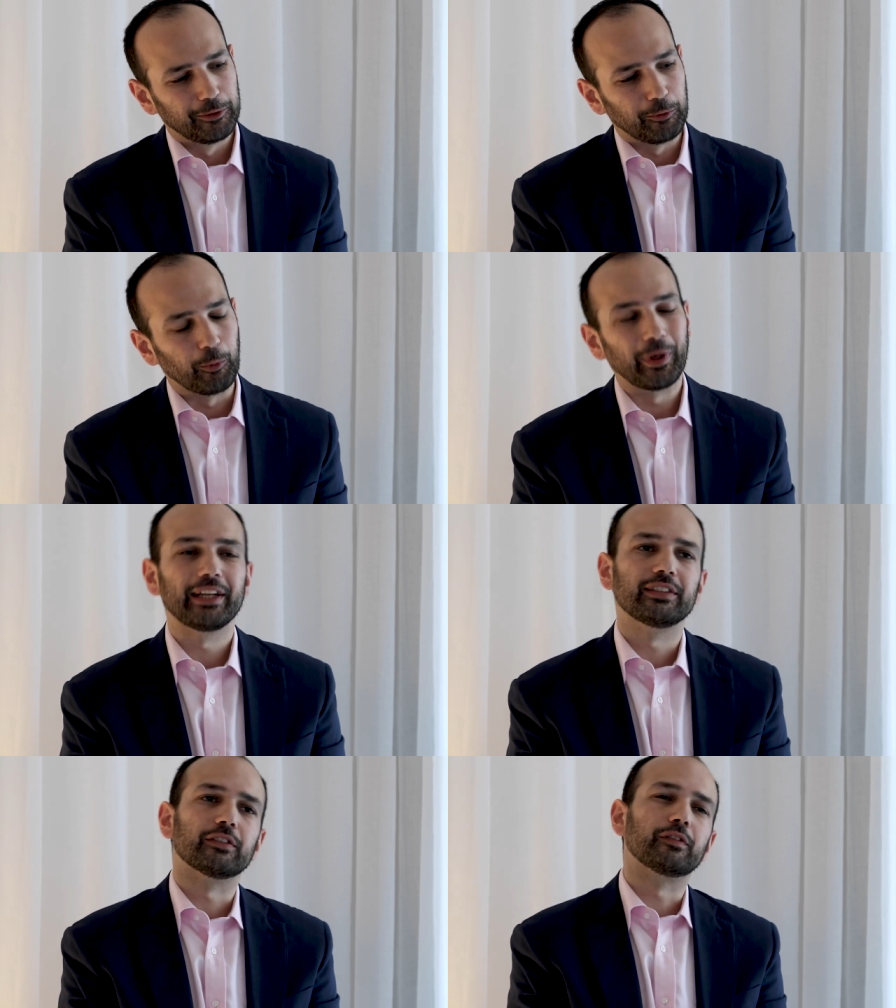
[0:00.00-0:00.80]

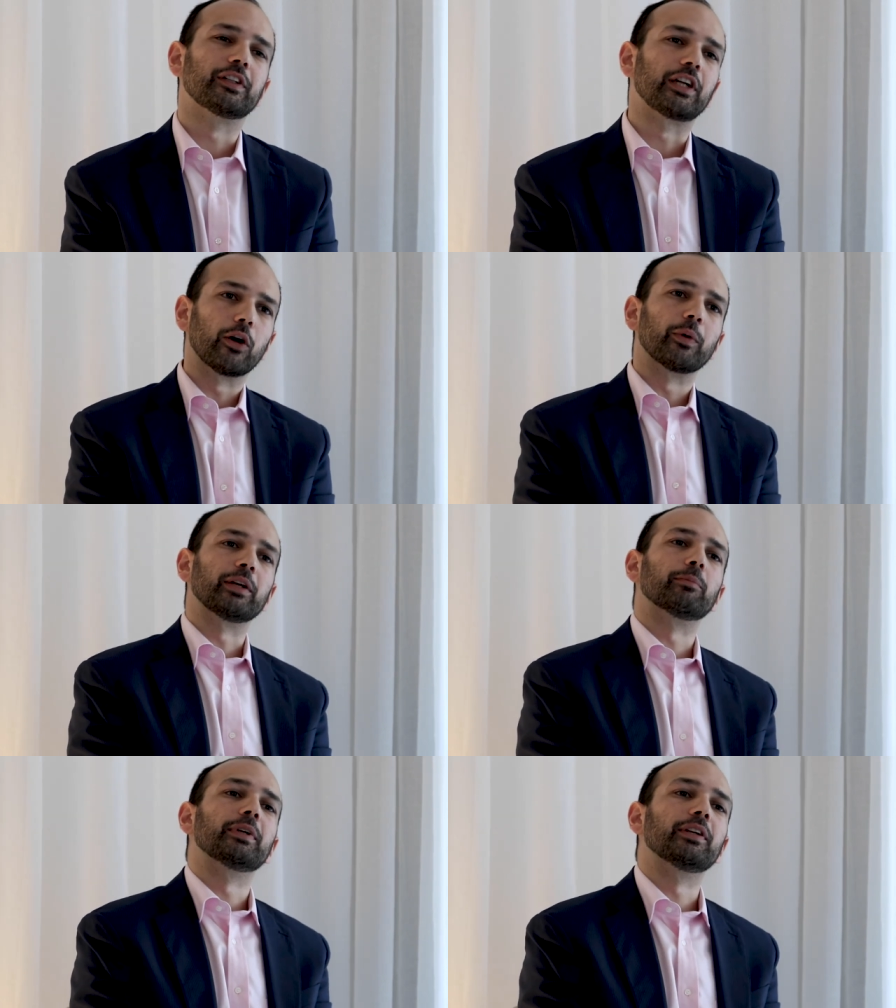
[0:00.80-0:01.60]
ways of
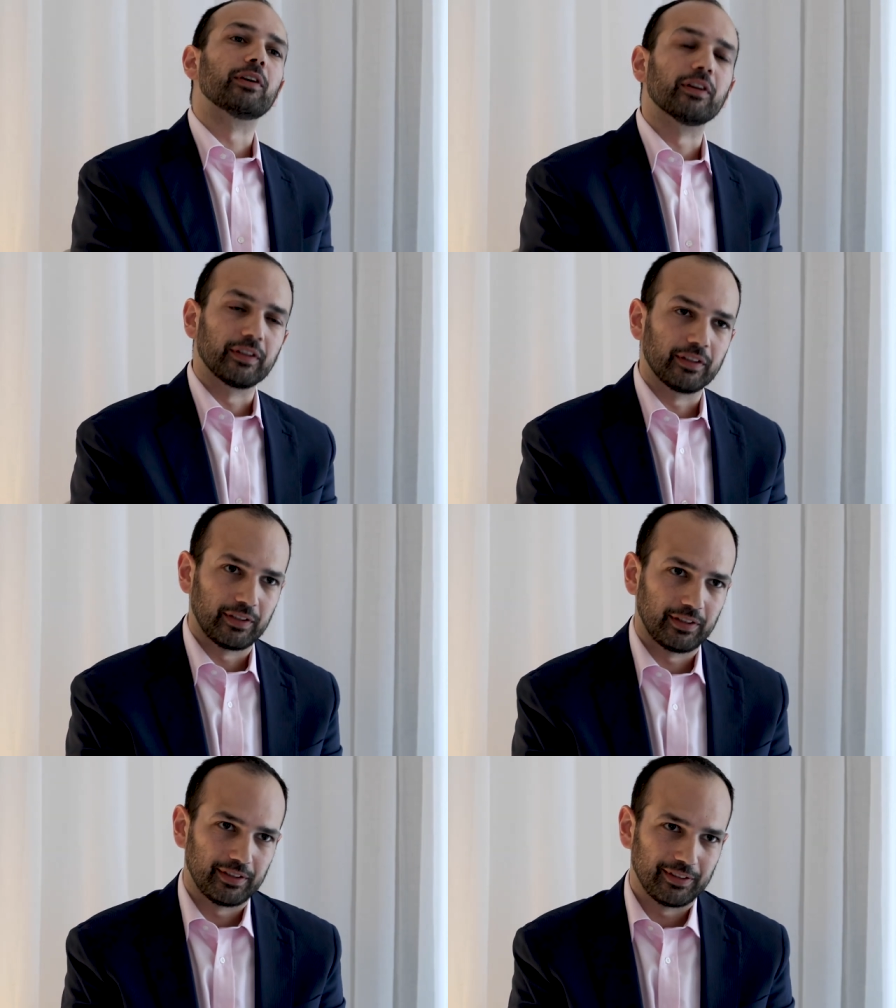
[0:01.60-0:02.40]
going beyond
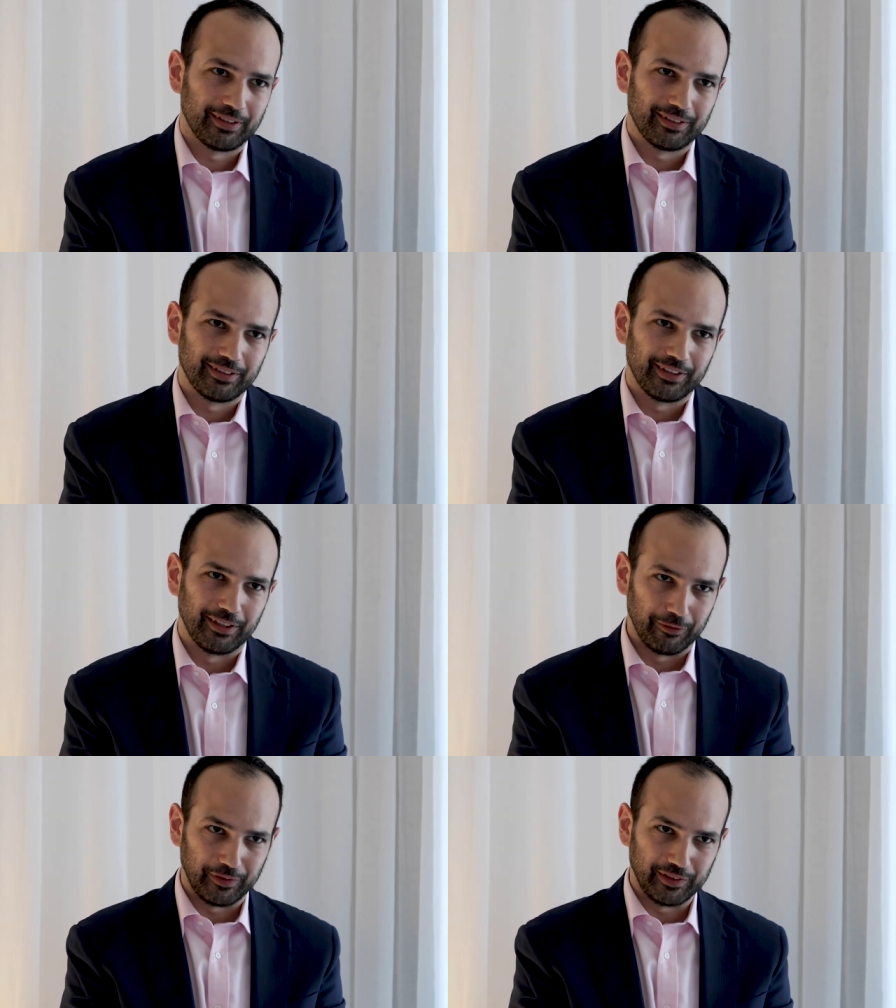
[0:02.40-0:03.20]

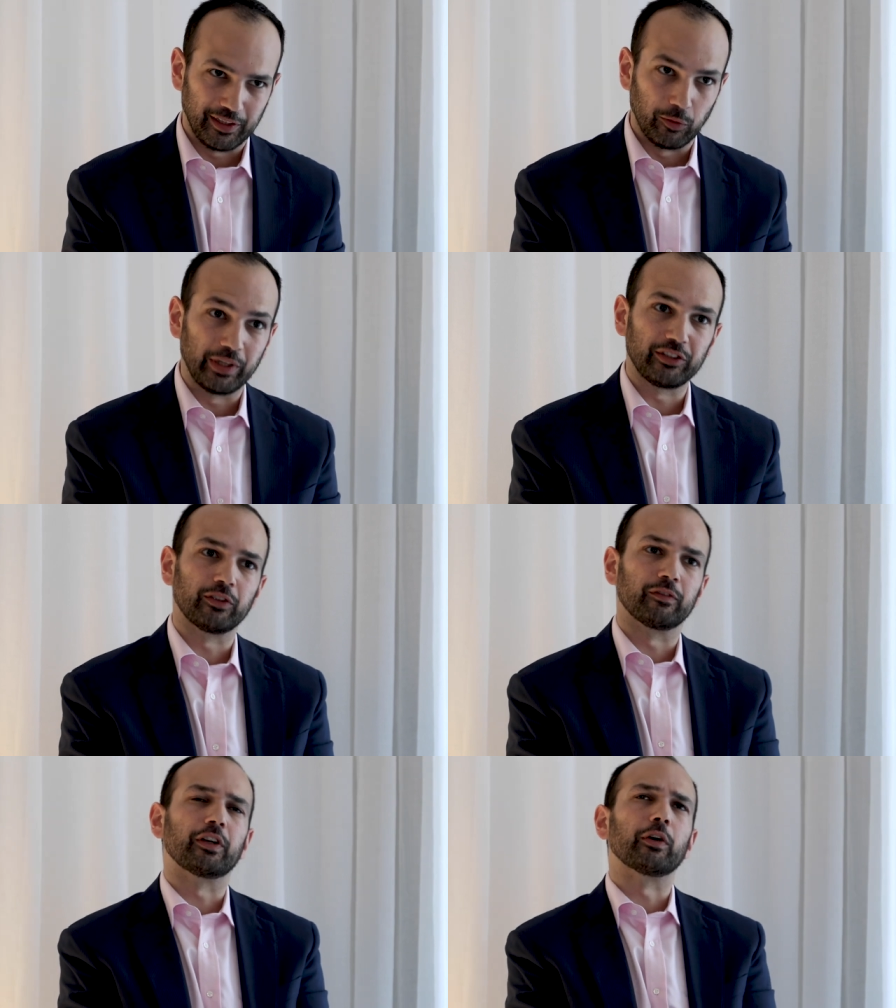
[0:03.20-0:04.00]
the physical ways
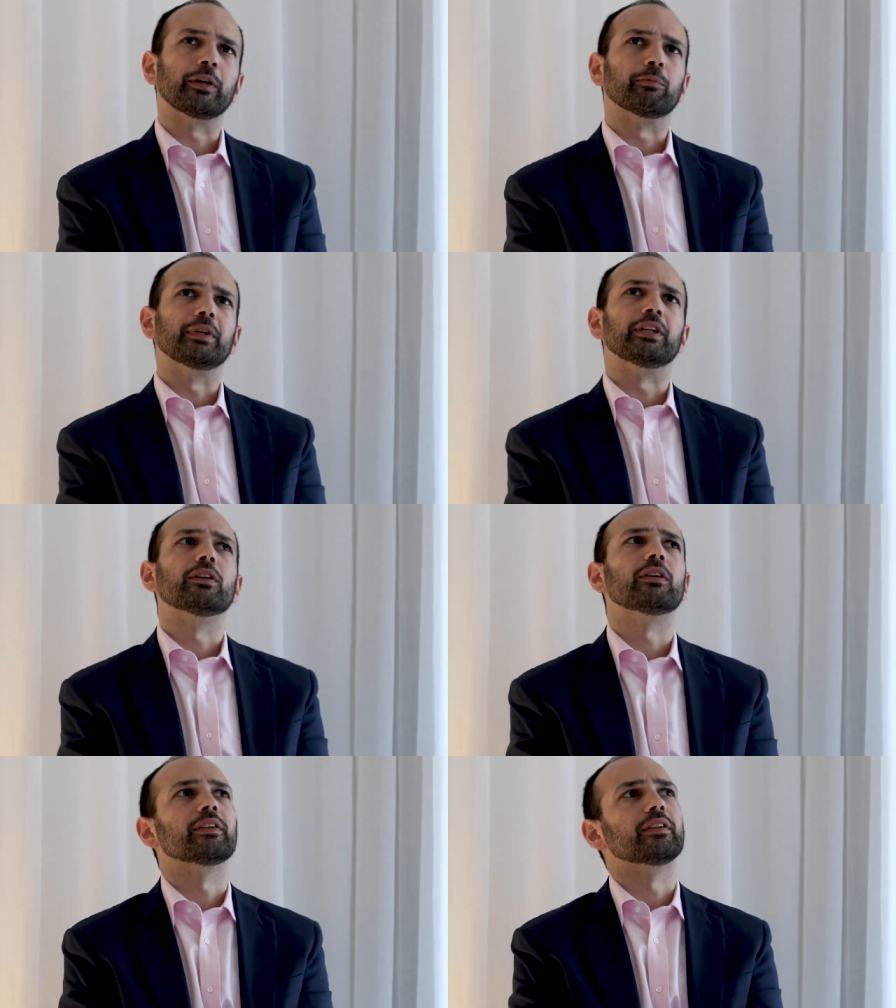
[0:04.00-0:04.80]
of going
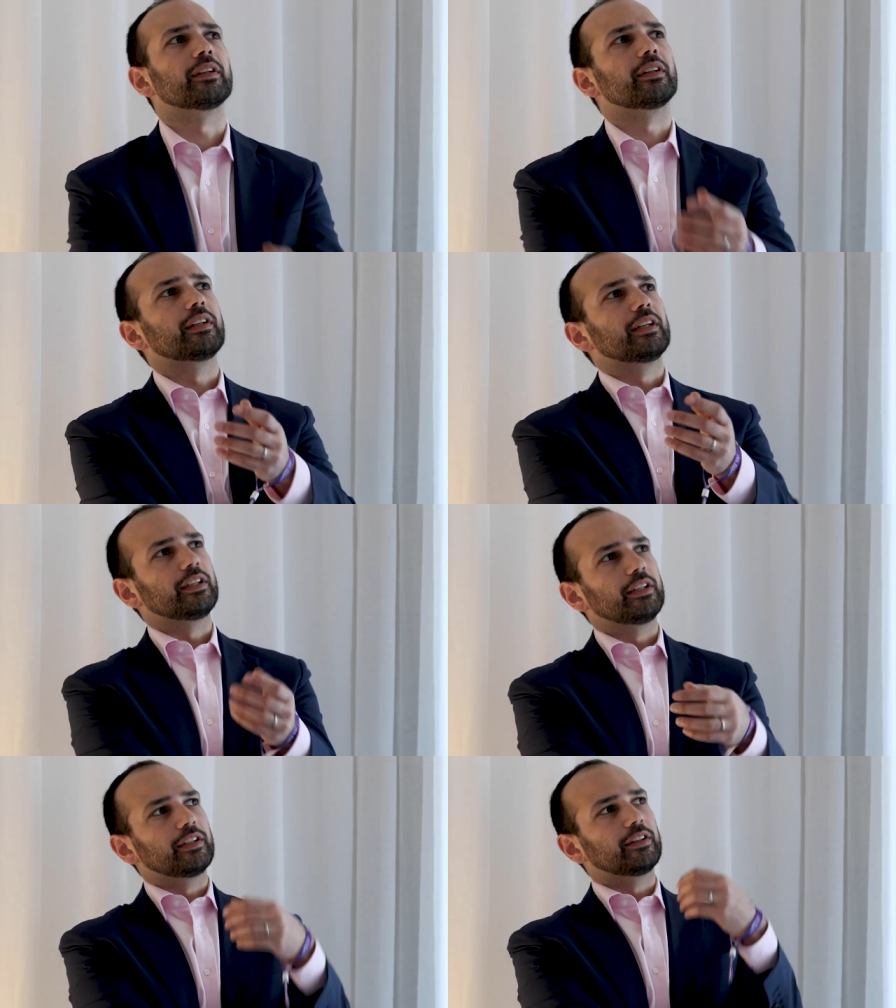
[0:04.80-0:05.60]
beyond
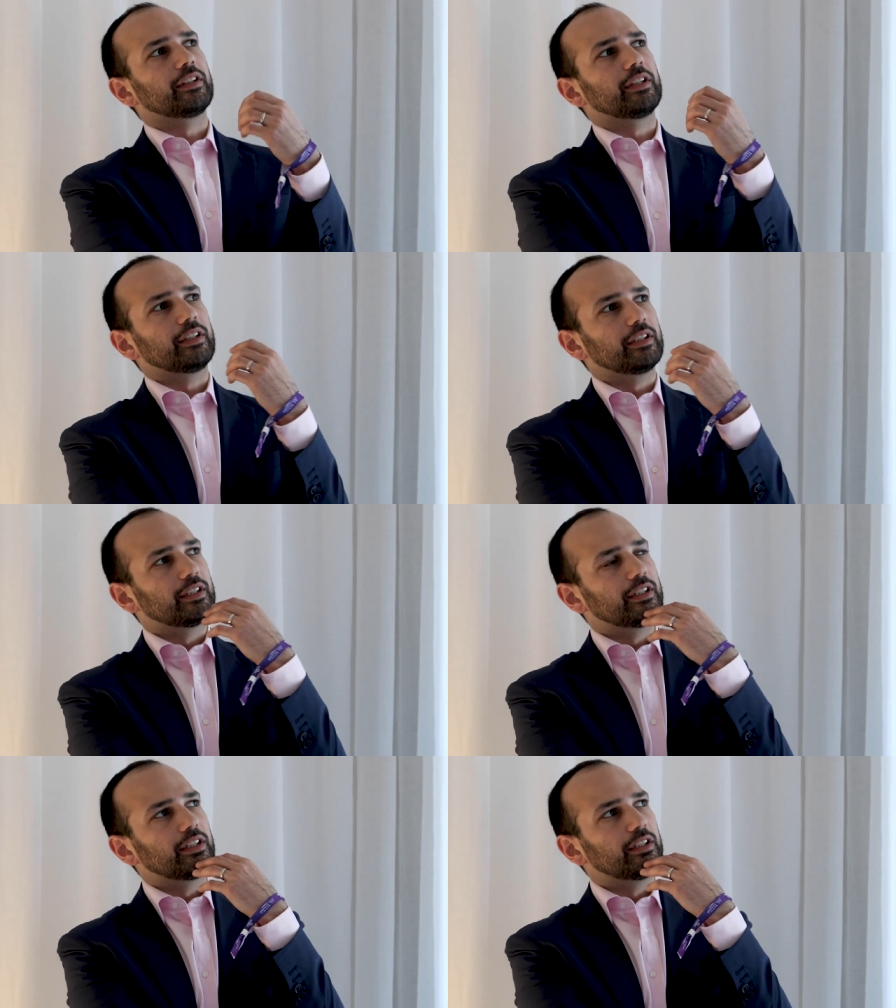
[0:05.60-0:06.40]
the the
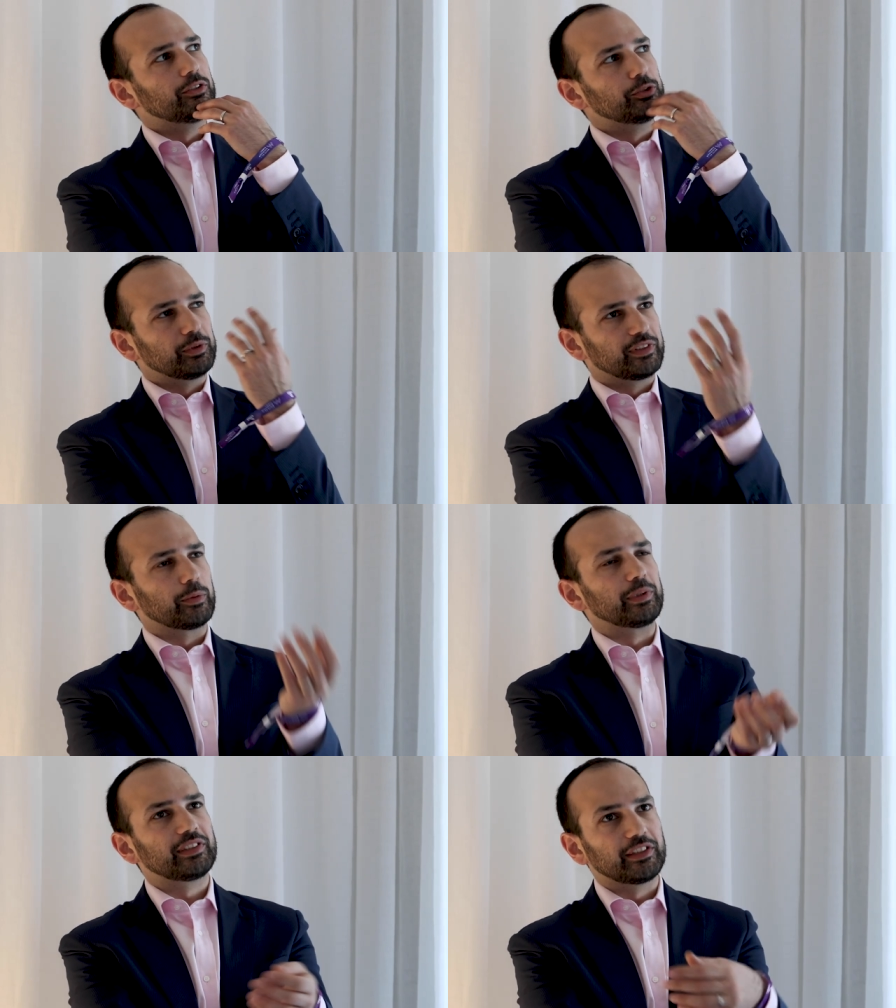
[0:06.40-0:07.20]
uh, rules
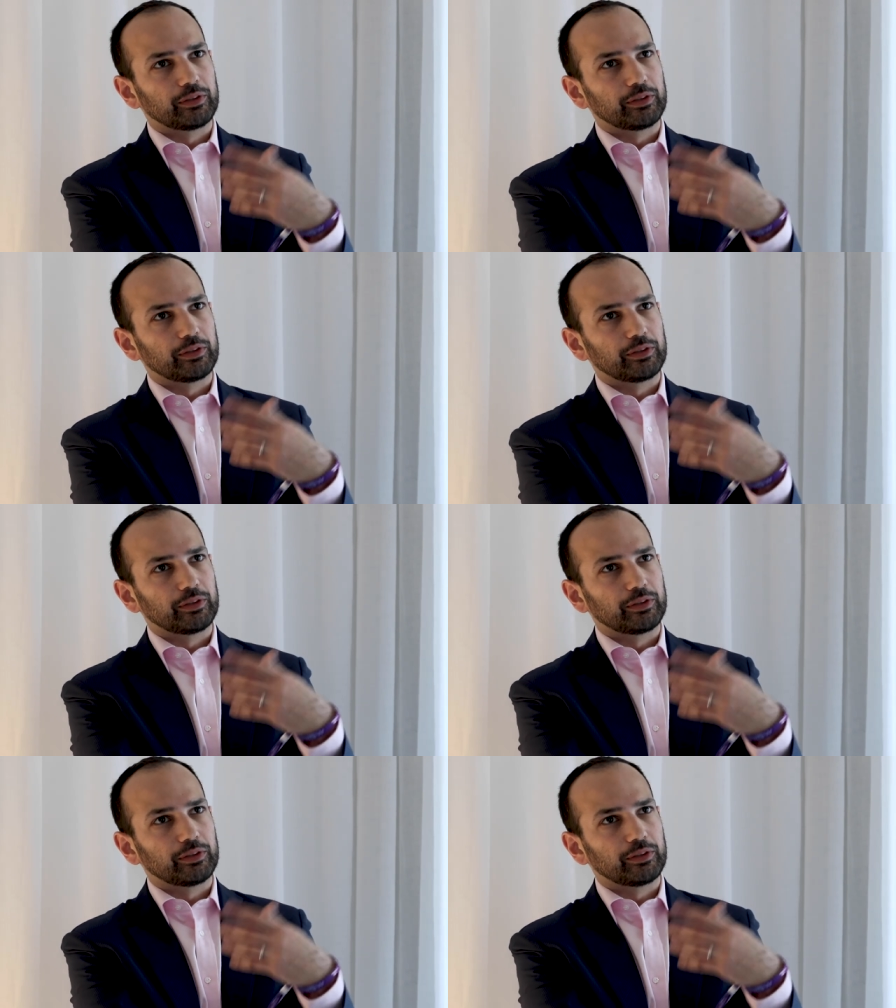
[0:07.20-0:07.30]
that we see.